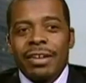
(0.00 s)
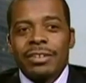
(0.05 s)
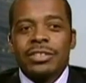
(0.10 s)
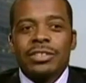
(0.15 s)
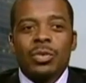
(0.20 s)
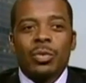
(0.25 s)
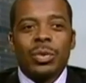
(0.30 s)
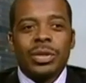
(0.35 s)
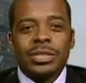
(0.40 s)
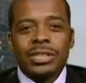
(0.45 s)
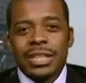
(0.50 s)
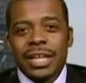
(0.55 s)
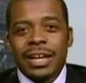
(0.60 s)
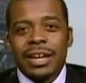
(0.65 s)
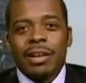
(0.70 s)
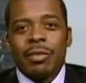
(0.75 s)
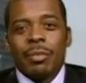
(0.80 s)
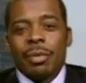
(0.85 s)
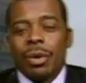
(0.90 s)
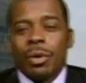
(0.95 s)
to one side of the
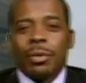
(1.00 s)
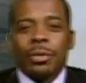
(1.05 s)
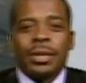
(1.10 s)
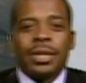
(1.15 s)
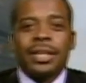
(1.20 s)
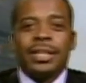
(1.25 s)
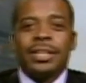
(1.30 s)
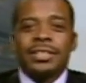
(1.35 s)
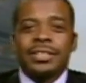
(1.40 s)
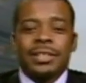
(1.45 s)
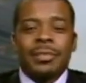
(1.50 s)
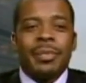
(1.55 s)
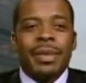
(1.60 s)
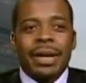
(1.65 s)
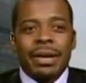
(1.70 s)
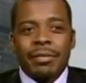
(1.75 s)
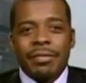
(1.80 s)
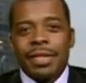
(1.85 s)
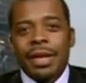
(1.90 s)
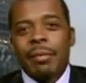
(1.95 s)
boat, it doesn't matter
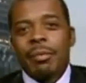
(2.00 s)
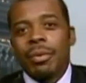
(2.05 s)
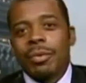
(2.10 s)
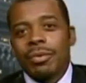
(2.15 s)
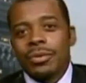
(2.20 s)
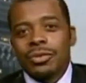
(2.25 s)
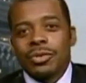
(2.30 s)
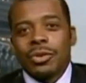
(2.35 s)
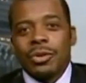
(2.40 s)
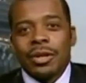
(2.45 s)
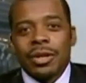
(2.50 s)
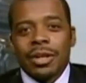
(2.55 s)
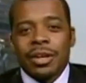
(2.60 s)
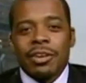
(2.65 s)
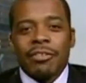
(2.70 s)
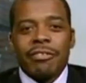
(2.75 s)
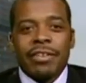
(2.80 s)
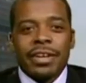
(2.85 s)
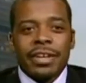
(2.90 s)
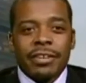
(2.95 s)
if that boat is going in the
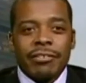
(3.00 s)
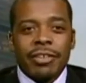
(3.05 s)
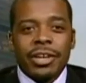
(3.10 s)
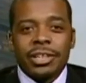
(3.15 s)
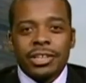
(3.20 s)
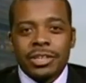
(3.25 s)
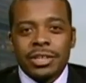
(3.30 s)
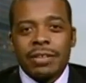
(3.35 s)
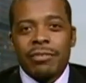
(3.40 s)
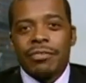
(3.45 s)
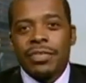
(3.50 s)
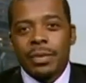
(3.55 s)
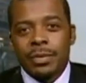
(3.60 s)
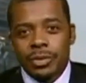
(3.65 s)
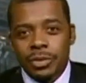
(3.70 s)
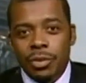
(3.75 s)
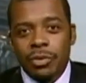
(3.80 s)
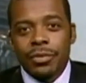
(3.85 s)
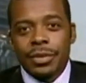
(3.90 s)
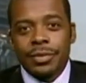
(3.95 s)
correct direction, it flips
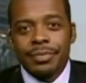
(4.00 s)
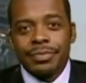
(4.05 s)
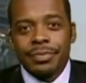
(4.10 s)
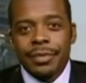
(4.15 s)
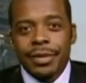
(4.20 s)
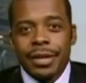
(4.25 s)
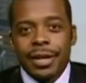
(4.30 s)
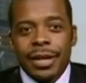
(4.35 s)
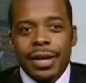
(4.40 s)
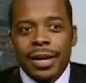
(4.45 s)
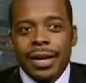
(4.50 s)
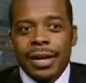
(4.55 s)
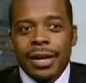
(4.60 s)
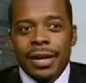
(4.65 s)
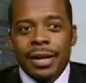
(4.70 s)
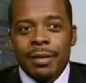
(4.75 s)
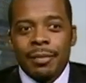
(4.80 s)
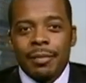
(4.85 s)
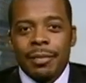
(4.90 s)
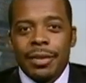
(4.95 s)
over.
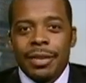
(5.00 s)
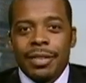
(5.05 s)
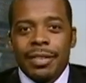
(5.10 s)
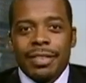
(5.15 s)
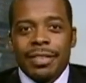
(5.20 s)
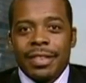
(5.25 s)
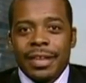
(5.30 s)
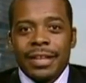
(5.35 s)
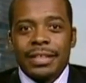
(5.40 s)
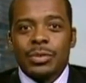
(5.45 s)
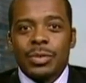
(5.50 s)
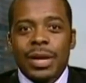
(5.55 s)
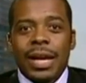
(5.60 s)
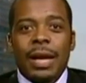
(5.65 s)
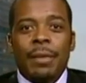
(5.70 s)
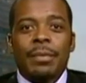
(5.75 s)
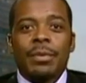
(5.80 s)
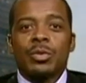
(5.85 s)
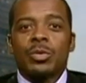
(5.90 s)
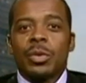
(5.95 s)
That's what
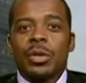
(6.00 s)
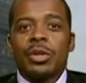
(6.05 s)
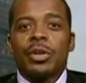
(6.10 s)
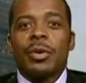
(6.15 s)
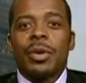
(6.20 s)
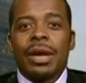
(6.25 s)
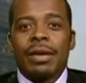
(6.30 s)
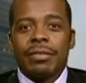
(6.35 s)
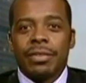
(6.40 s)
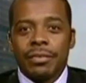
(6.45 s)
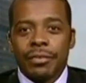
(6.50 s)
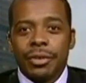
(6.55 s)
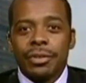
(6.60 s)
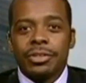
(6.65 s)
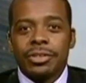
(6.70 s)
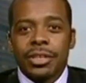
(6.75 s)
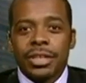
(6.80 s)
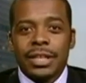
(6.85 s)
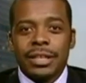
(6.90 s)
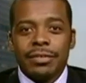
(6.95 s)
happens when you don't have
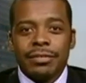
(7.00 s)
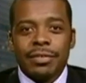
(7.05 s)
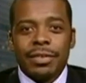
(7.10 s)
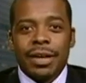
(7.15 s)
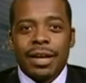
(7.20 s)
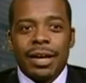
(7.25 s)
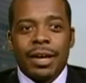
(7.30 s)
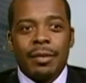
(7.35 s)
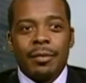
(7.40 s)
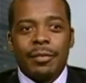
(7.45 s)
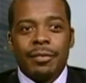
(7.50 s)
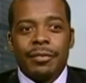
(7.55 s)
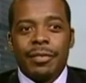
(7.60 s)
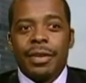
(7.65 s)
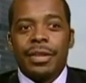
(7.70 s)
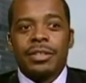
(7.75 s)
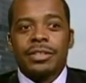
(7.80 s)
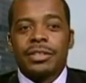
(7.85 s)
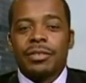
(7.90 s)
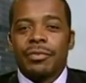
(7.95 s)
diversity, whether
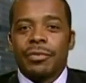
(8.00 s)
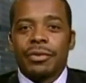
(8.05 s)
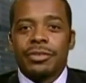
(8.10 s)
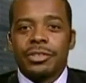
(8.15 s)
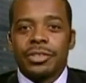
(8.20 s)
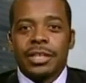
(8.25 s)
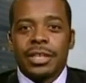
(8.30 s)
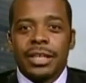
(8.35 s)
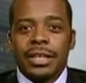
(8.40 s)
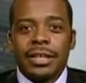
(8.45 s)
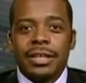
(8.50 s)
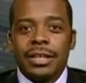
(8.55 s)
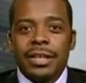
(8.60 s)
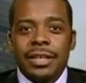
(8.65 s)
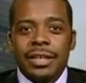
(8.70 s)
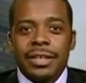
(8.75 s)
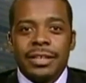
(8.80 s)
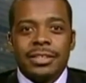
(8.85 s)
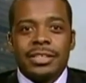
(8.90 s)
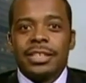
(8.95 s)
it's diversity
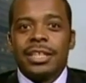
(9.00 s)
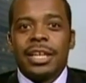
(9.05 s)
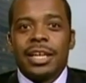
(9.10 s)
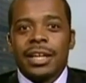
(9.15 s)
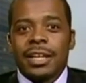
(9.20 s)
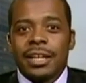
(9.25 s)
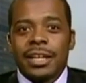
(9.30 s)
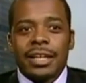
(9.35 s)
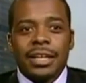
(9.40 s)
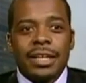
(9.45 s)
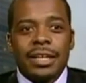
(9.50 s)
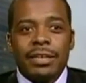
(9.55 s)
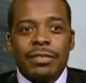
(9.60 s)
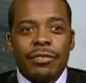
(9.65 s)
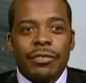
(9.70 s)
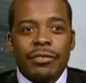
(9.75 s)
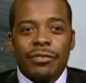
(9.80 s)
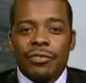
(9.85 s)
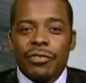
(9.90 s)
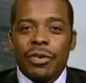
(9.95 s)
genetically
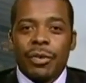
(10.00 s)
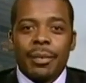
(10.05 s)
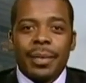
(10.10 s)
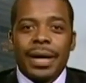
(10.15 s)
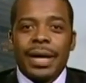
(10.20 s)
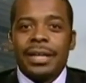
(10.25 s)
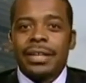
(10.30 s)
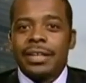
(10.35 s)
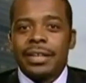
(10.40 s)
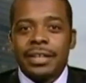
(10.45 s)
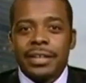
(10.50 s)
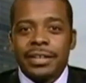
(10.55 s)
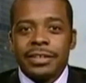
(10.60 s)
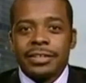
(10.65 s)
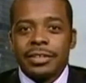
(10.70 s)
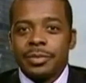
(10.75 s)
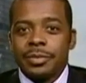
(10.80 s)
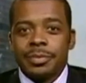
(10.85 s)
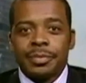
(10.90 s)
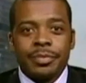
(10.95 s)
from
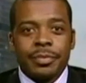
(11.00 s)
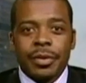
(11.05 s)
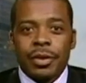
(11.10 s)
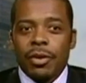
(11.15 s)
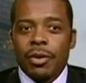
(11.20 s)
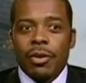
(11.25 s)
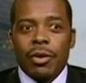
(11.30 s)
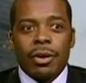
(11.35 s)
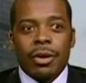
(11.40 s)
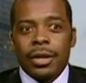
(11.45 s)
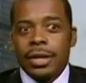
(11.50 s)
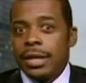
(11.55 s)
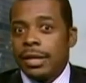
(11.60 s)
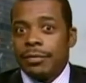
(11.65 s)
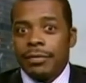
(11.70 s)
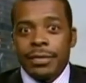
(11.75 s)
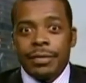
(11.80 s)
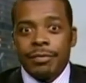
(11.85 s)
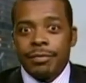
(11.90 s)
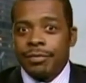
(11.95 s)
idealism or
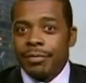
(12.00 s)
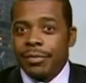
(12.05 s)
even